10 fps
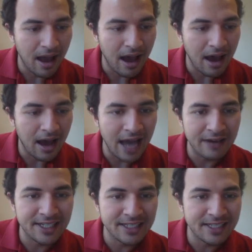
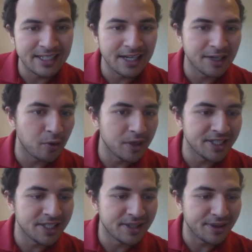I just intended queen
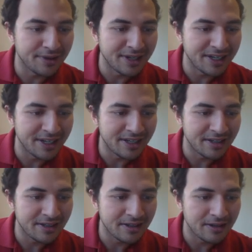
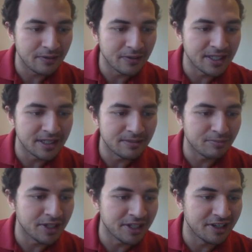g3, which is
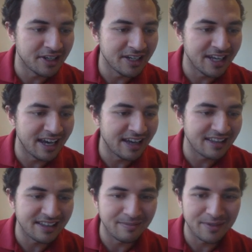pretty good. Yeah,
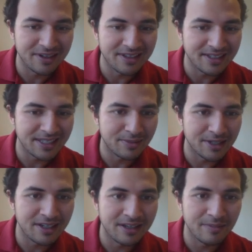the computer thinks it's
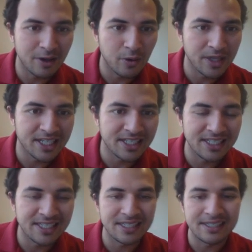pretty good. But queen takes
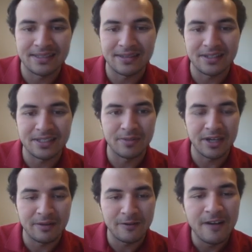g6 is also
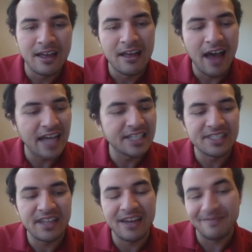playable. I
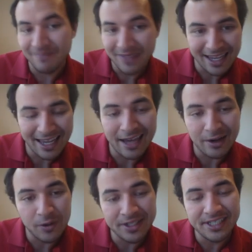just thought, again,
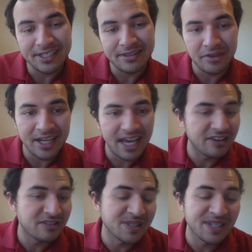queen g3, I
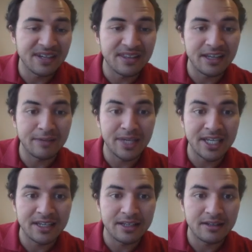don't see anything
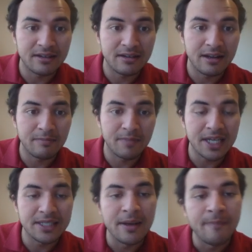immediate,
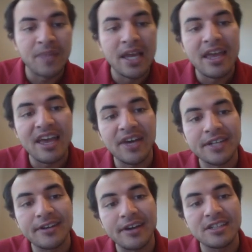because if I
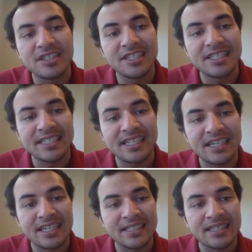took on g6,